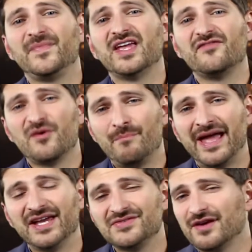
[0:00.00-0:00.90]
if the
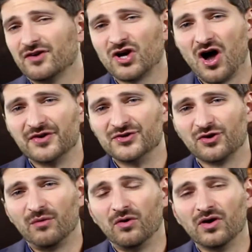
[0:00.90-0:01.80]
banks ever got in
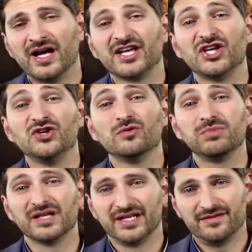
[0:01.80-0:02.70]
trouble. Can you
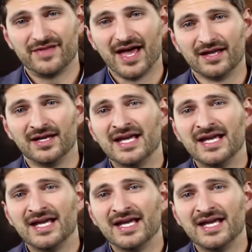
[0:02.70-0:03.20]
believe that?